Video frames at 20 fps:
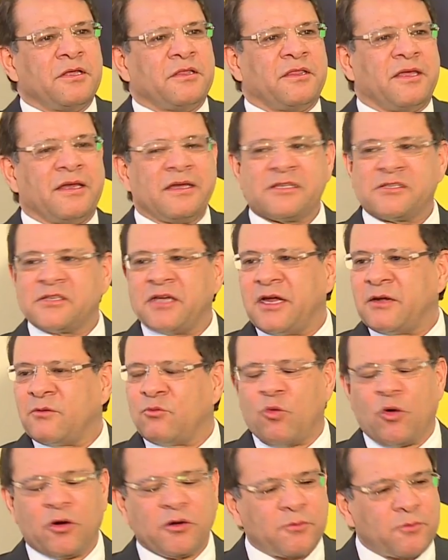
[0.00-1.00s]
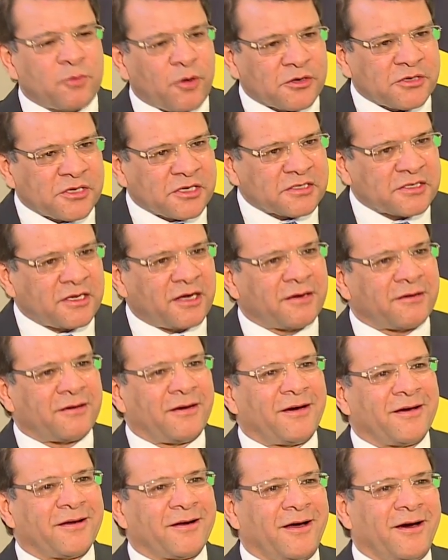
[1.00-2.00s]
they decide what projects
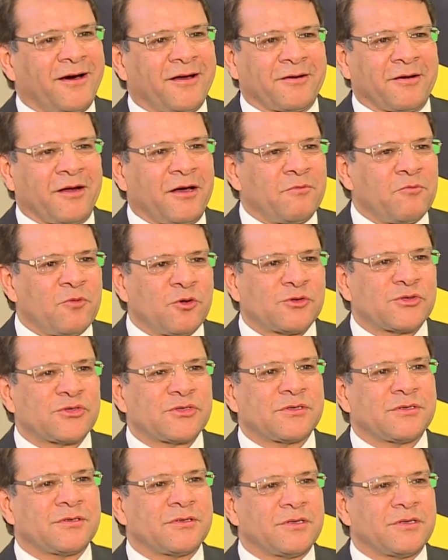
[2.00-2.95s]
are most